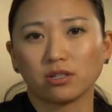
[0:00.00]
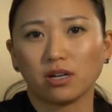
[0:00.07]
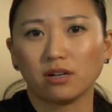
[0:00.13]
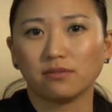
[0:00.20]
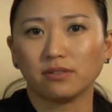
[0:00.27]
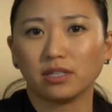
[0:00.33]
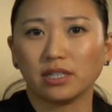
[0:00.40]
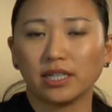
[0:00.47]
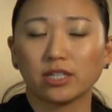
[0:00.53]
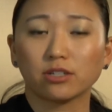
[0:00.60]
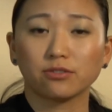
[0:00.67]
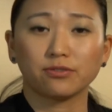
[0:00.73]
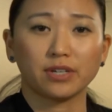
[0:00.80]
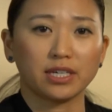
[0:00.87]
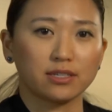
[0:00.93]
of an
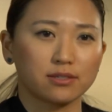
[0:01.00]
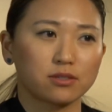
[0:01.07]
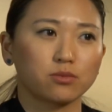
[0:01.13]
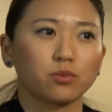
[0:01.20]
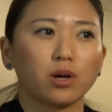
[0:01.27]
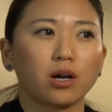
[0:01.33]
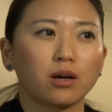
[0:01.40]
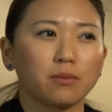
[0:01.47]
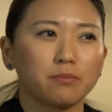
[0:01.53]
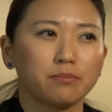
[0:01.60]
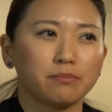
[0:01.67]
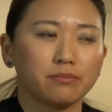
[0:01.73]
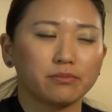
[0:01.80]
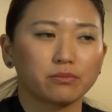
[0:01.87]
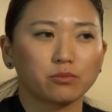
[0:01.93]
interface
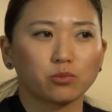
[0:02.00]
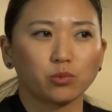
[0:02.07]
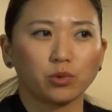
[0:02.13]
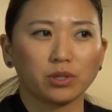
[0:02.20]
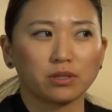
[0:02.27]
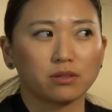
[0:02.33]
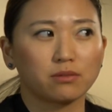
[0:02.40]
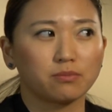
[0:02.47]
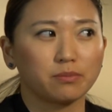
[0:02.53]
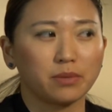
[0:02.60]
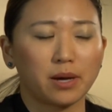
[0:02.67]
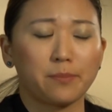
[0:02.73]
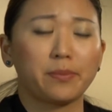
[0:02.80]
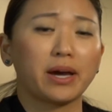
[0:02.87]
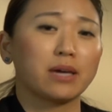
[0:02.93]

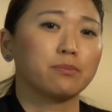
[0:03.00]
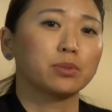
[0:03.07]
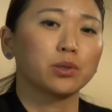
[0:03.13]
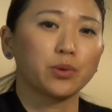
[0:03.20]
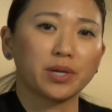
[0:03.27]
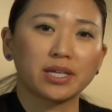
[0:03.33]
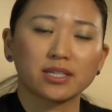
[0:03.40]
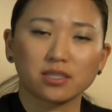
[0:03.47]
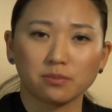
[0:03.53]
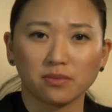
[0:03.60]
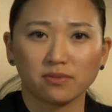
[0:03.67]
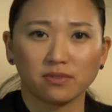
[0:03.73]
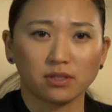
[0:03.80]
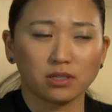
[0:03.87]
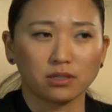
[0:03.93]
by employing some
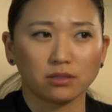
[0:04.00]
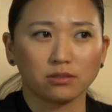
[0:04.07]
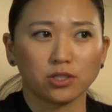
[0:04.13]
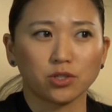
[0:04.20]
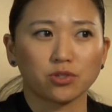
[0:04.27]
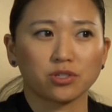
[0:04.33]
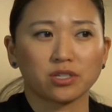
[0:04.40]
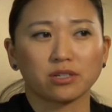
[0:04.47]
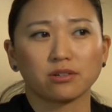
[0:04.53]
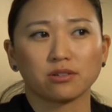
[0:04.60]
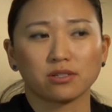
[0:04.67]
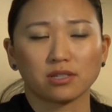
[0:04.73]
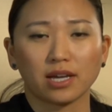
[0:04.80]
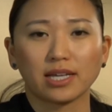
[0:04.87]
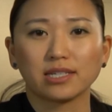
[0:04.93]
of the user-centered
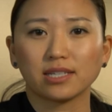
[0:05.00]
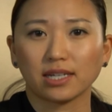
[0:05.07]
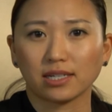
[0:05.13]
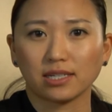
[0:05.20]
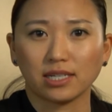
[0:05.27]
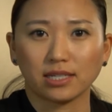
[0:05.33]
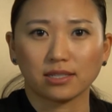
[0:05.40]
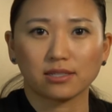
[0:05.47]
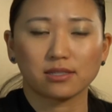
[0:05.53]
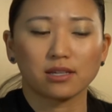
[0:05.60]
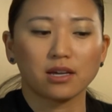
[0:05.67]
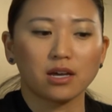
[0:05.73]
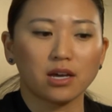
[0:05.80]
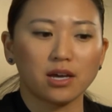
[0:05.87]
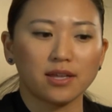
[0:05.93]
design techniques
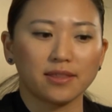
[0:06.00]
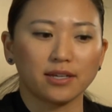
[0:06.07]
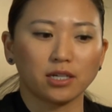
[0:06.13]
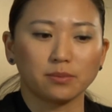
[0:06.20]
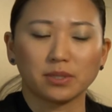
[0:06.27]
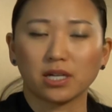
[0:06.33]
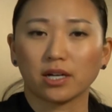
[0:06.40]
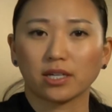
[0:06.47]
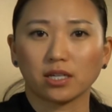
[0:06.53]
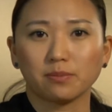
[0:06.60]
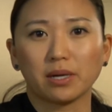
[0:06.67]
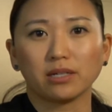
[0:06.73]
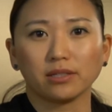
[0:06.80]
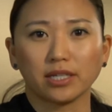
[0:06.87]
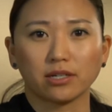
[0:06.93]
that I'll be talking
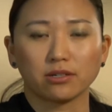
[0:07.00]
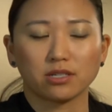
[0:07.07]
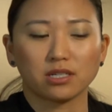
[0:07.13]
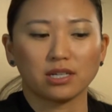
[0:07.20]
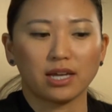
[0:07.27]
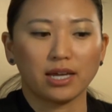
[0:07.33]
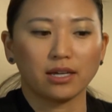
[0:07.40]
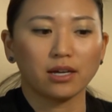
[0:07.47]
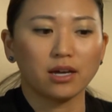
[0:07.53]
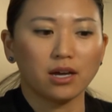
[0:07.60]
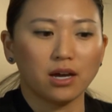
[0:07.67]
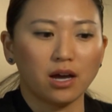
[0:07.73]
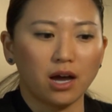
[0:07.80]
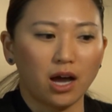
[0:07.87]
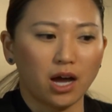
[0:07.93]
about later today,
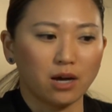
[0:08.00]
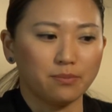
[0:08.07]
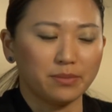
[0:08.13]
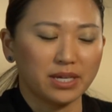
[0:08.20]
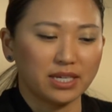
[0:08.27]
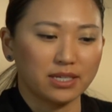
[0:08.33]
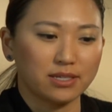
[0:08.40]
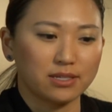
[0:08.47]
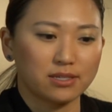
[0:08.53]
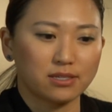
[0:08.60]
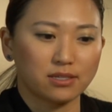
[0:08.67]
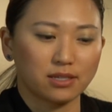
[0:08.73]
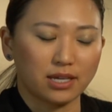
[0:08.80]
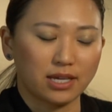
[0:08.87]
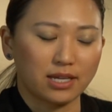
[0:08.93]

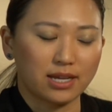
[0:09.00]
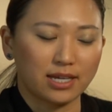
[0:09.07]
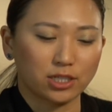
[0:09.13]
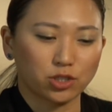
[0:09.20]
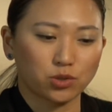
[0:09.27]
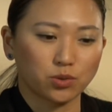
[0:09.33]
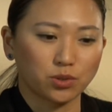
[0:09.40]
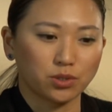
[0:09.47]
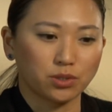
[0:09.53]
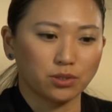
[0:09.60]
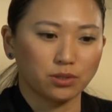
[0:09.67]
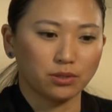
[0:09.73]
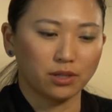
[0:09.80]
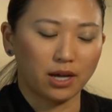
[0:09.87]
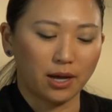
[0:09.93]
is an
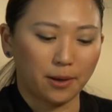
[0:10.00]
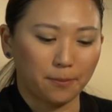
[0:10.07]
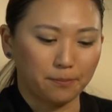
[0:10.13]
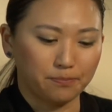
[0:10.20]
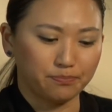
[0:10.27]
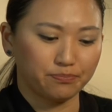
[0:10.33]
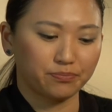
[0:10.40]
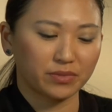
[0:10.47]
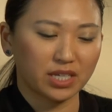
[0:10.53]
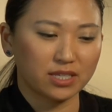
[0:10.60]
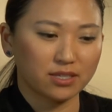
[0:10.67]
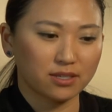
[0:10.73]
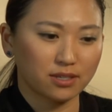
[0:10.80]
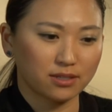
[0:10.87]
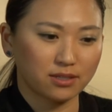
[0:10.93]
actual.
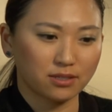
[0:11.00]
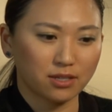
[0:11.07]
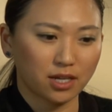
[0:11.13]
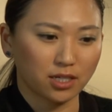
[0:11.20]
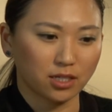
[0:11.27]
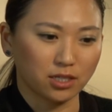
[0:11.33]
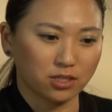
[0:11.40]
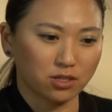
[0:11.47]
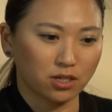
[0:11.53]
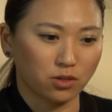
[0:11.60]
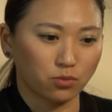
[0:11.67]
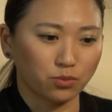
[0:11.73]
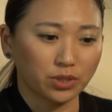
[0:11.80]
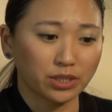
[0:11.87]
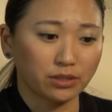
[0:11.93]
It's not a
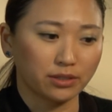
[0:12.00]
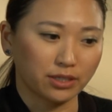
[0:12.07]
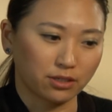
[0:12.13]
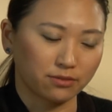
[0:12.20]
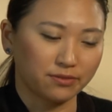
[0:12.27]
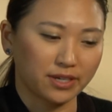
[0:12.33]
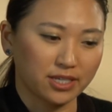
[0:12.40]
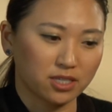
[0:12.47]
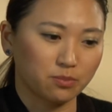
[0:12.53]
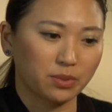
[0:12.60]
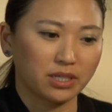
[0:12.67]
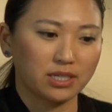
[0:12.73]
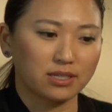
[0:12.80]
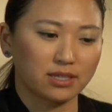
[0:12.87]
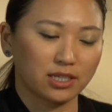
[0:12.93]
real interface,
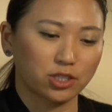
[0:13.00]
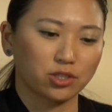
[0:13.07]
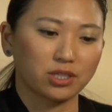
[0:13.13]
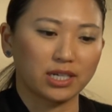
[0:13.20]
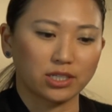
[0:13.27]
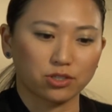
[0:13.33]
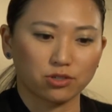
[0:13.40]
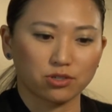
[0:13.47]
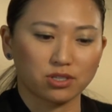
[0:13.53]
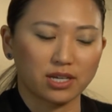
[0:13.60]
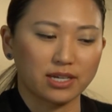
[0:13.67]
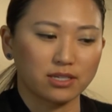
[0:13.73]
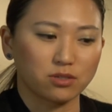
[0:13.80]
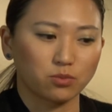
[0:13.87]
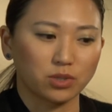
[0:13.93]
but it's actually an
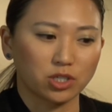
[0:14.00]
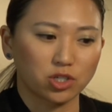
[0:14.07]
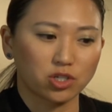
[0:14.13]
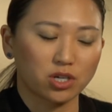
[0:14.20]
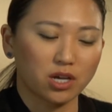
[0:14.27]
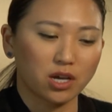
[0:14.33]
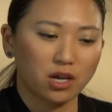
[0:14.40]
exercise which